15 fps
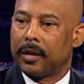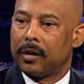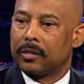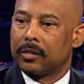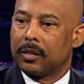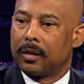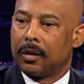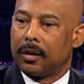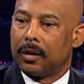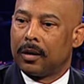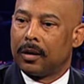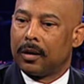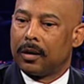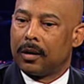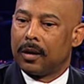There's a,
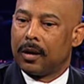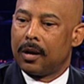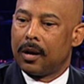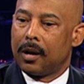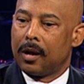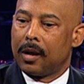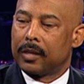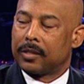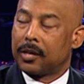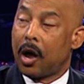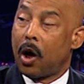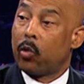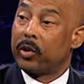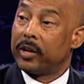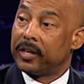a
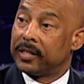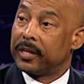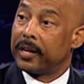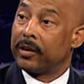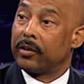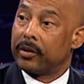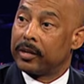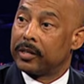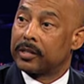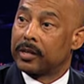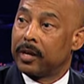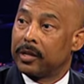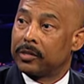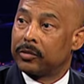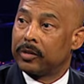tone and tenor in this
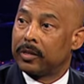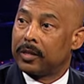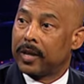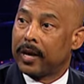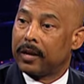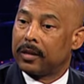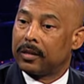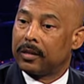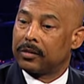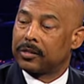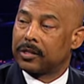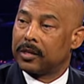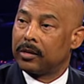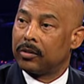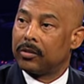country that
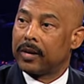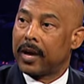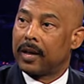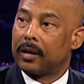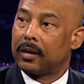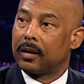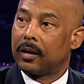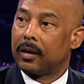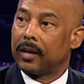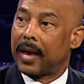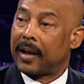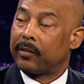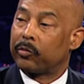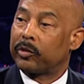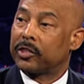there's still not a
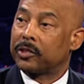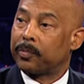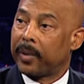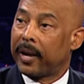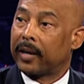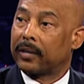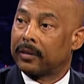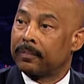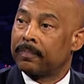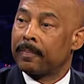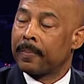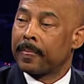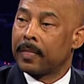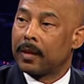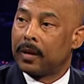lot of respect
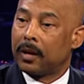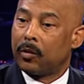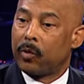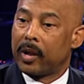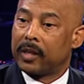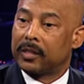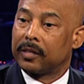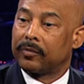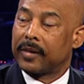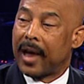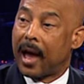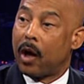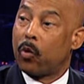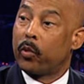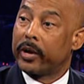uh, relative
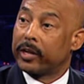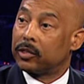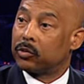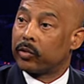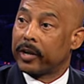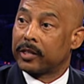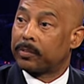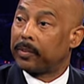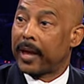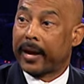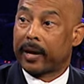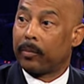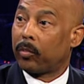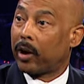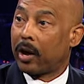to how we address
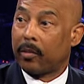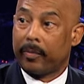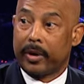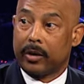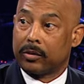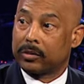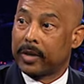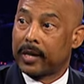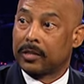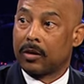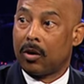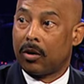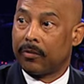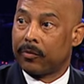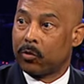black and brown males
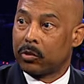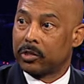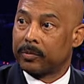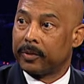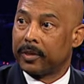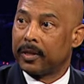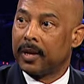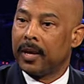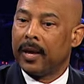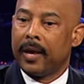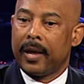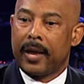as law enforcement.